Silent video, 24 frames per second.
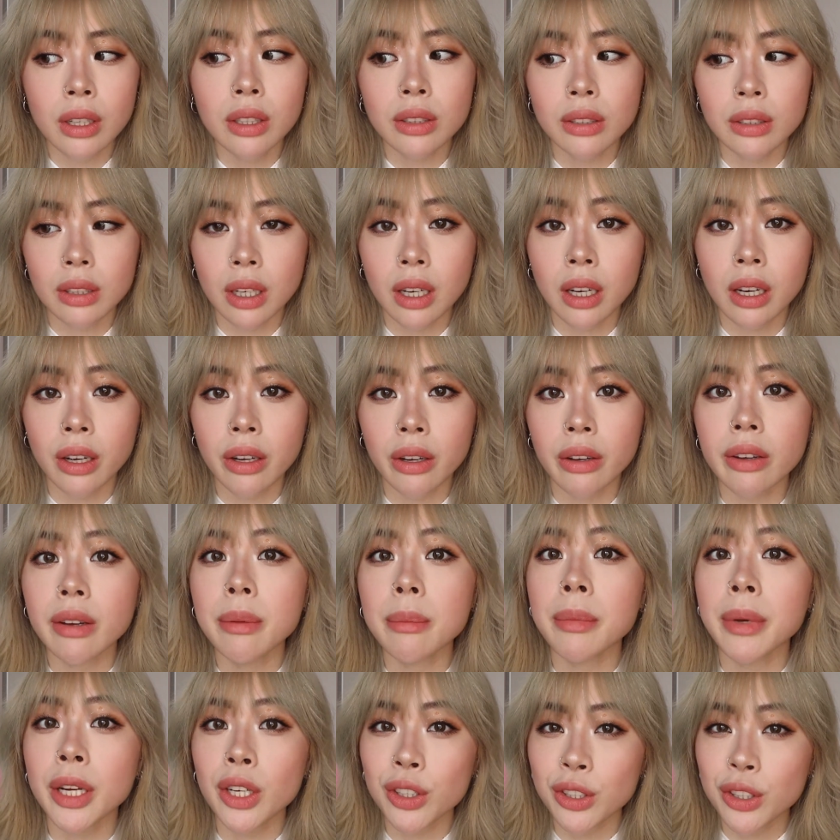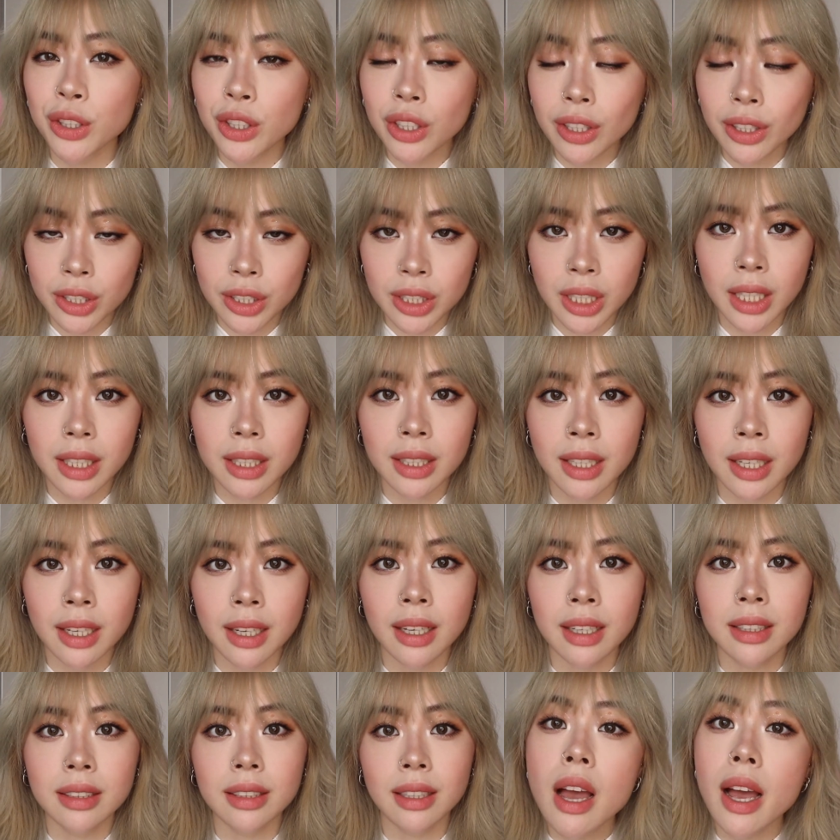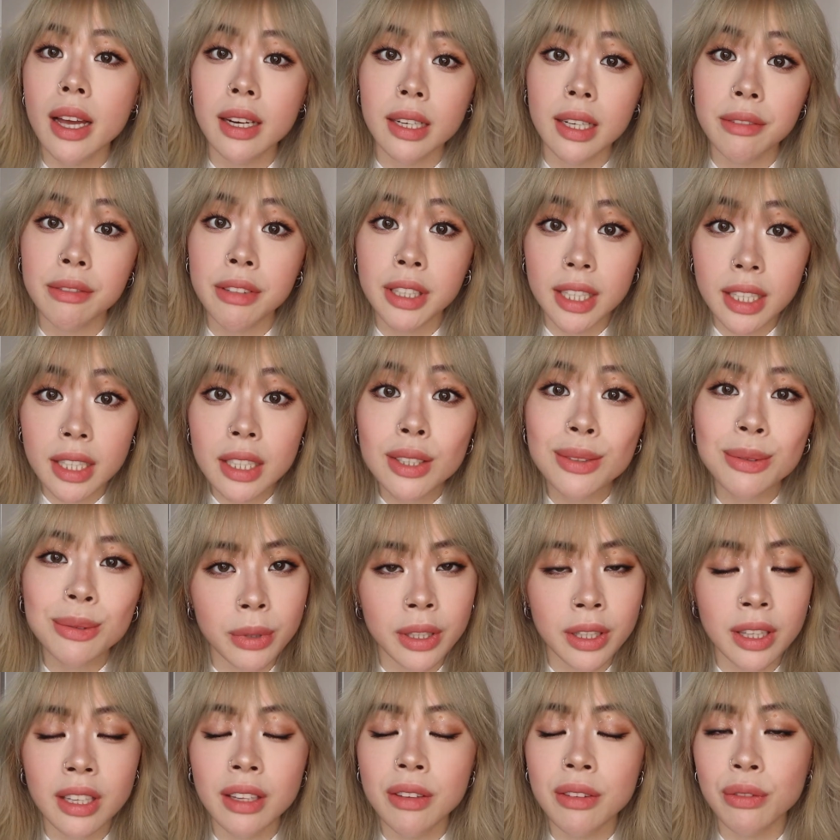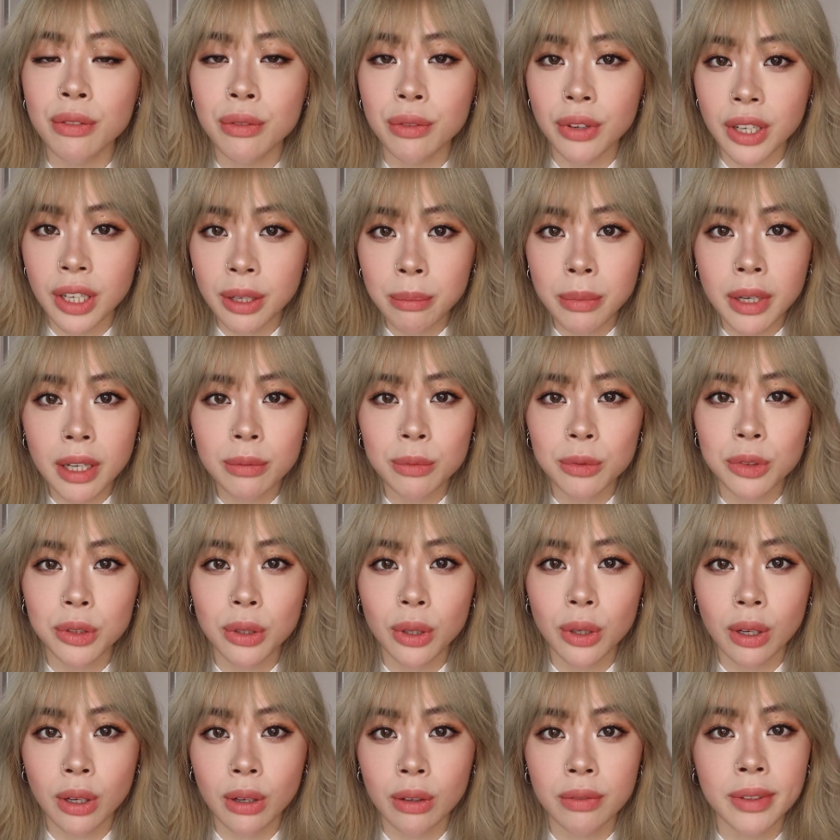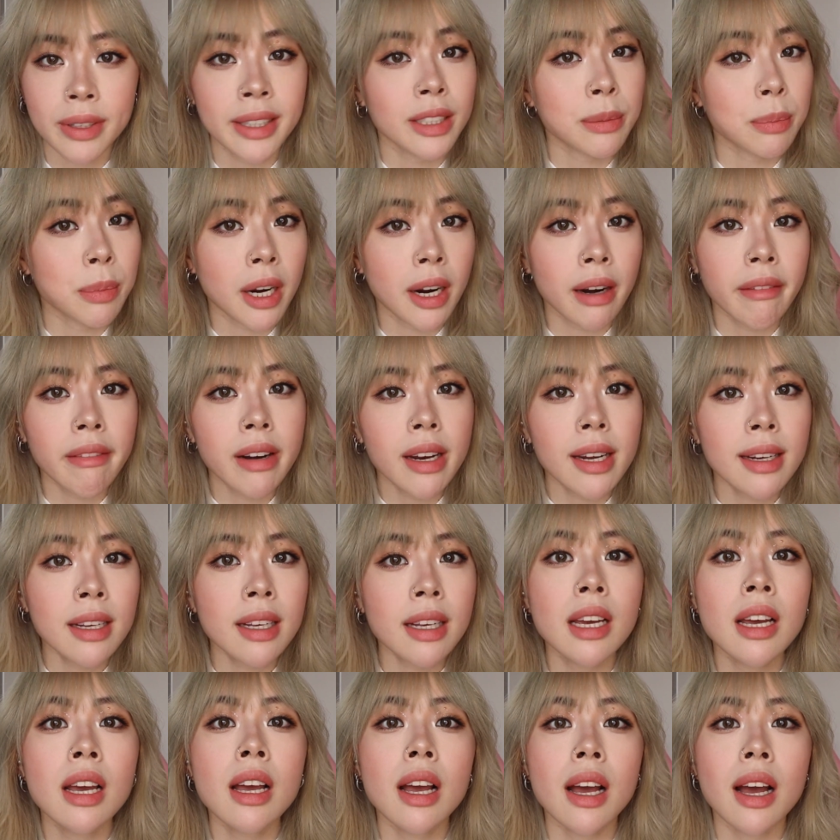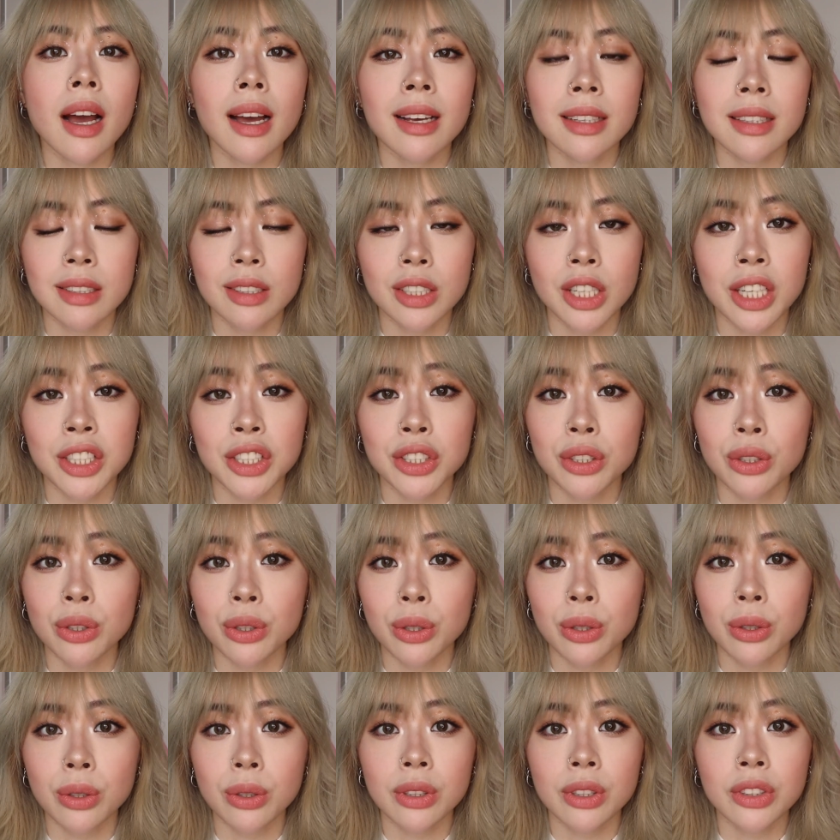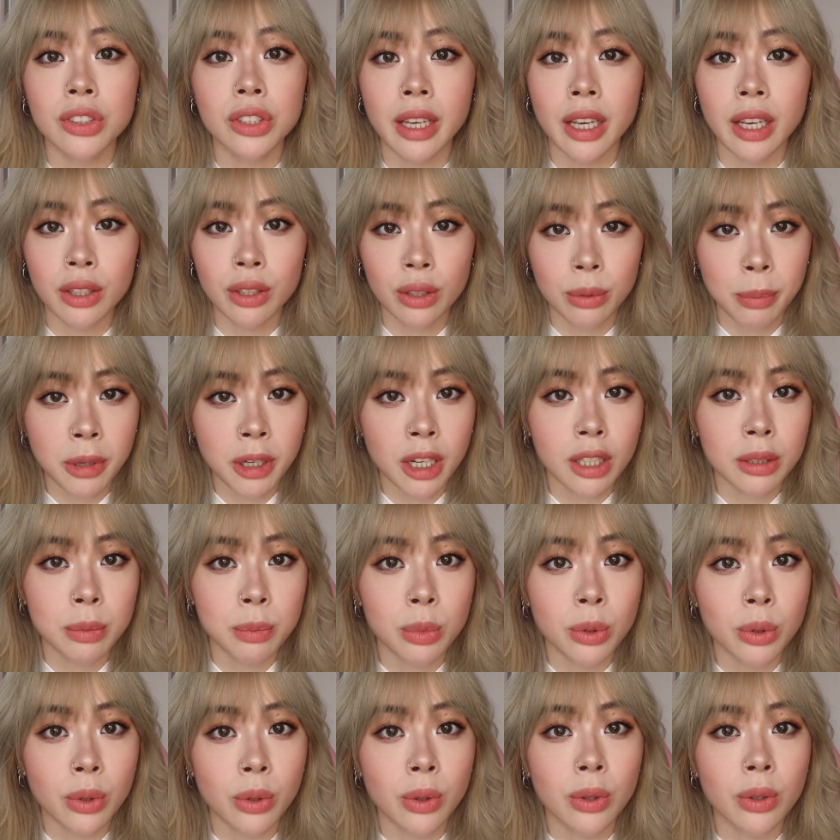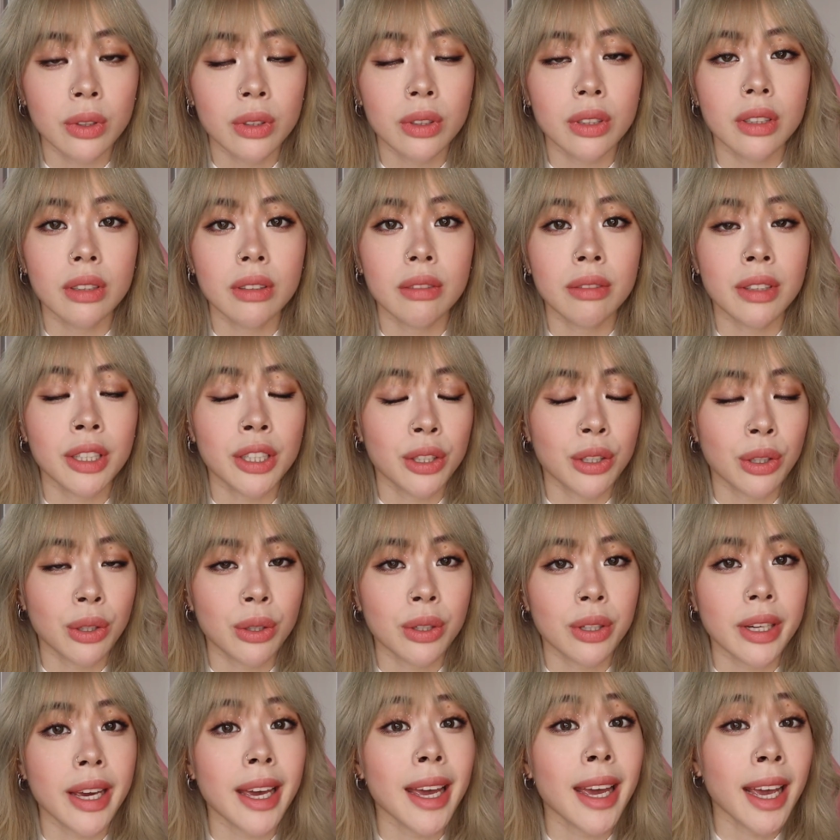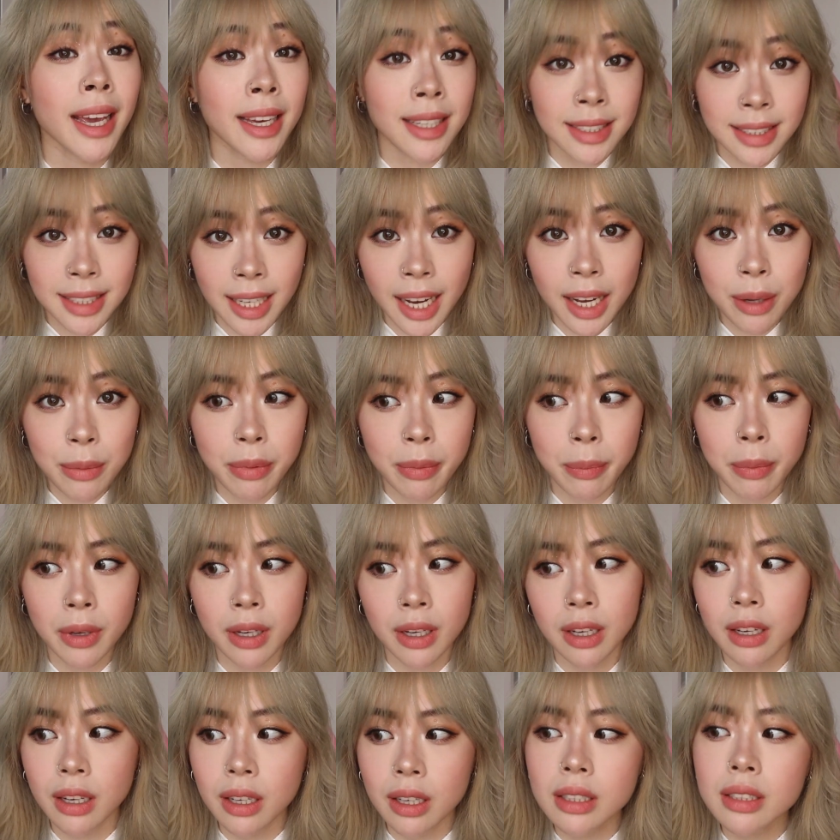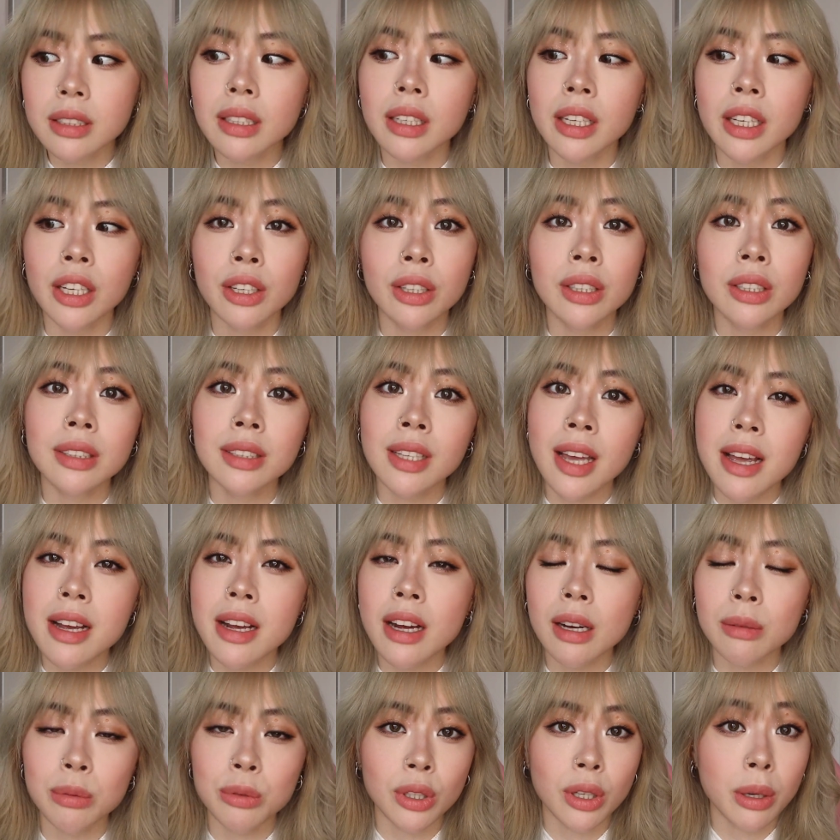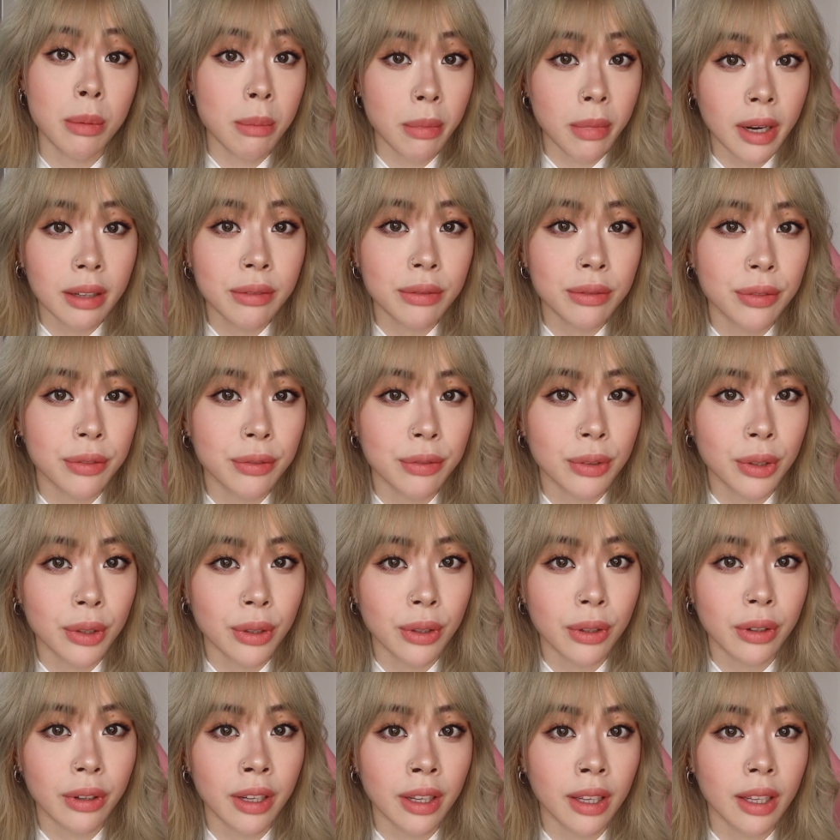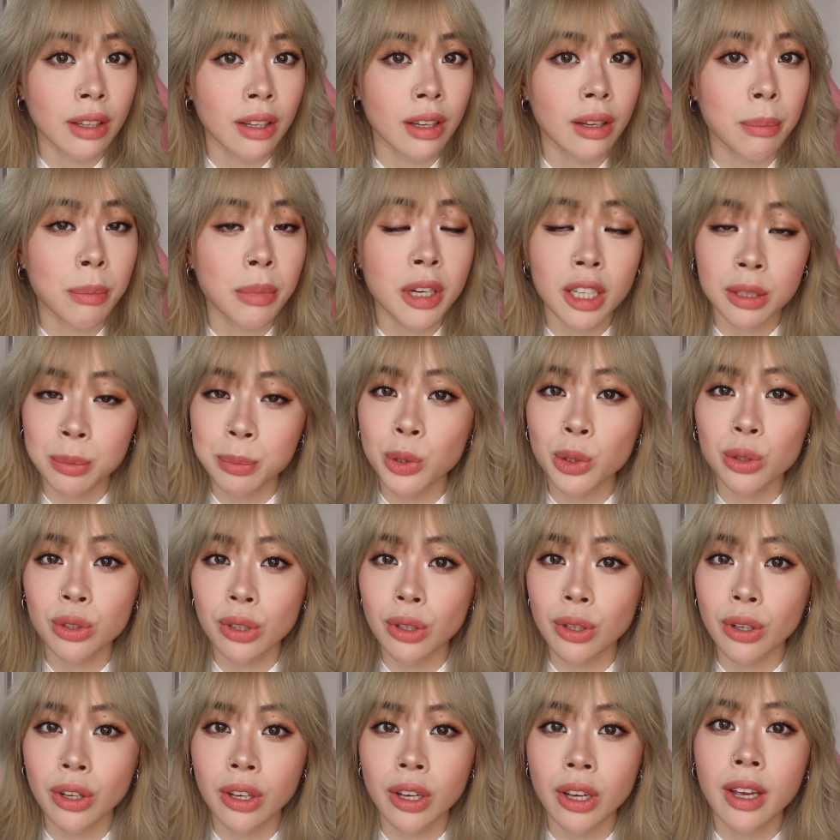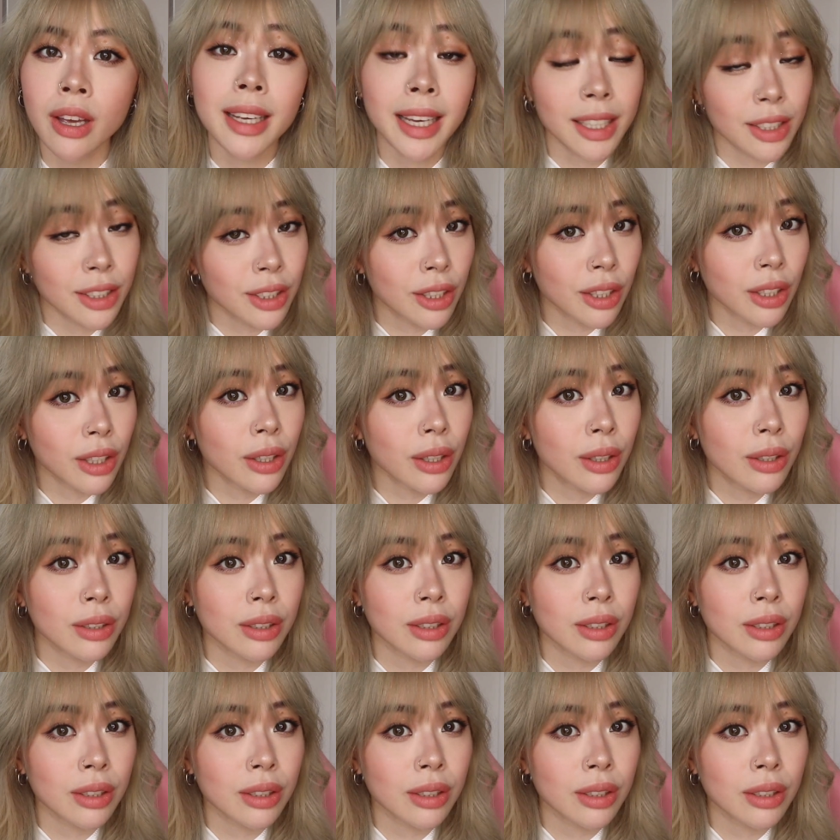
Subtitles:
So make sure you check that, and if it is within 3 months of expiring, I suggest you get your passport renewed ASAP, because it could take up to a month for the passport to get to you.